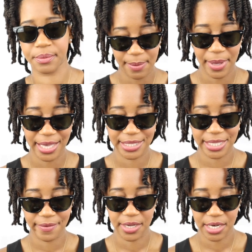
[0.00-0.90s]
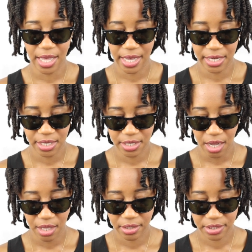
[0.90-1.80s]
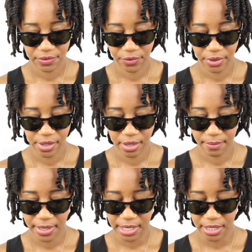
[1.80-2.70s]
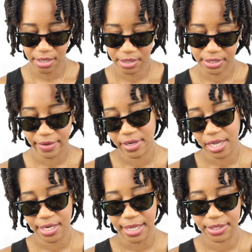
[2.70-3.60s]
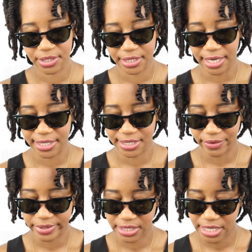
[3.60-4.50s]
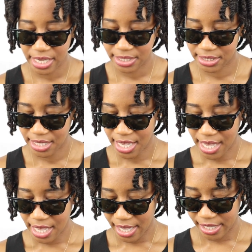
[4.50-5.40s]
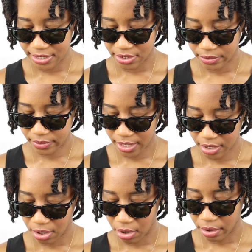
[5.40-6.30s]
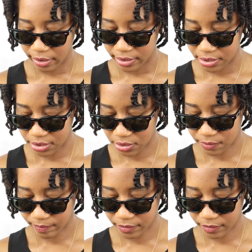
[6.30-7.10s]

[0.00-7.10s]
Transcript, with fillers: I paid seventy-nine dollars for them, and seventy-nine ninety-seven, and so they cost